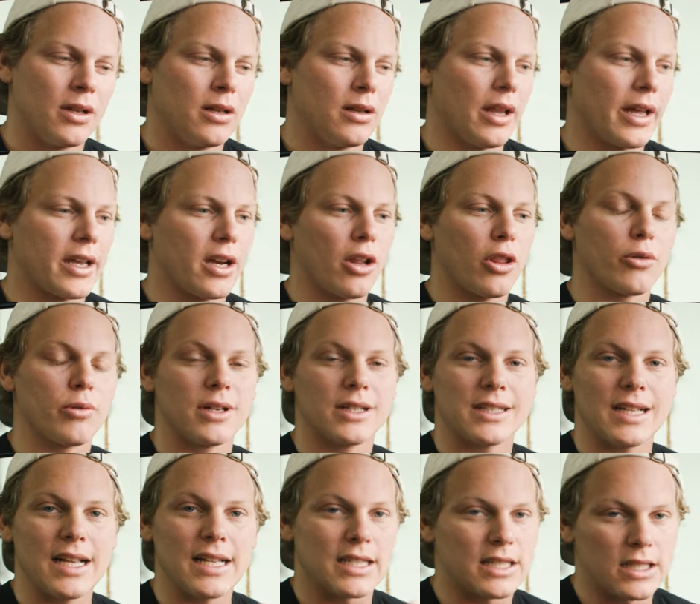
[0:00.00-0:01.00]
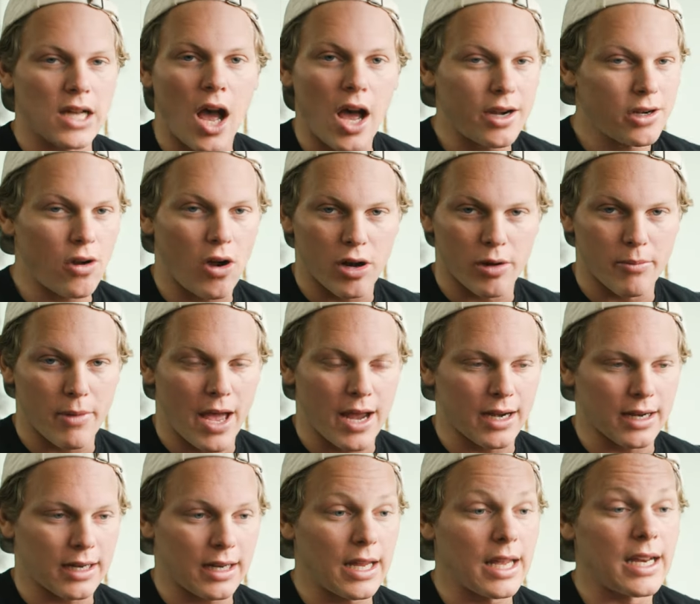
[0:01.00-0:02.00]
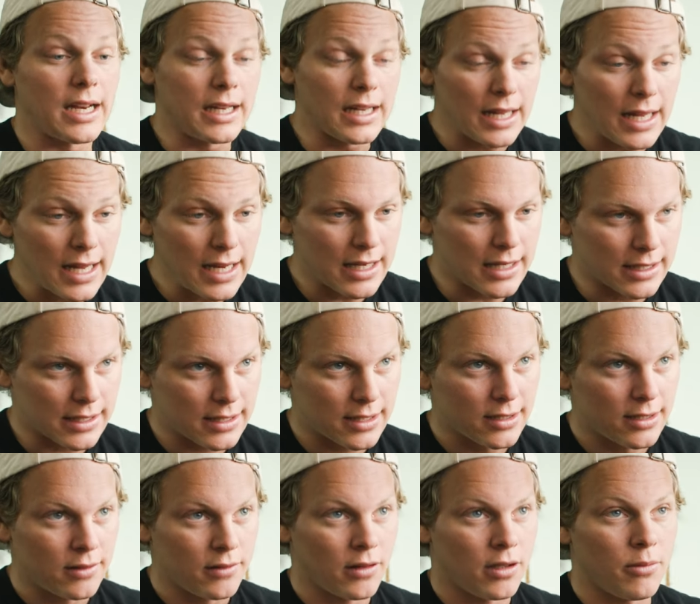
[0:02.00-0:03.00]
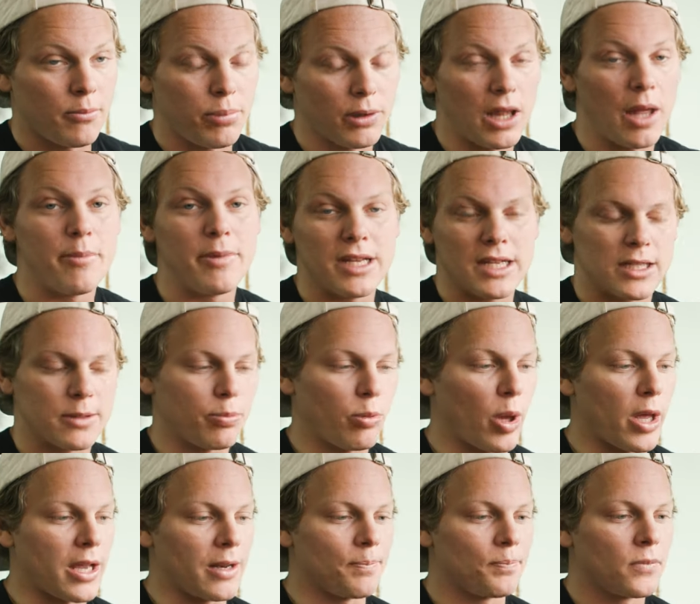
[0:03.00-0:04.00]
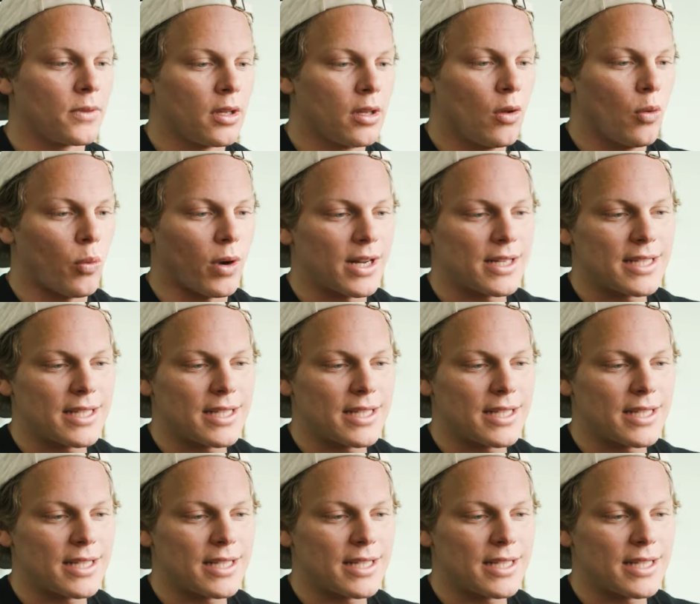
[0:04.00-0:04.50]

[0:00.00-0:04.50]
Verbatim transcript: Like in other words, it's not an automatic, and it is. But let me explain. When I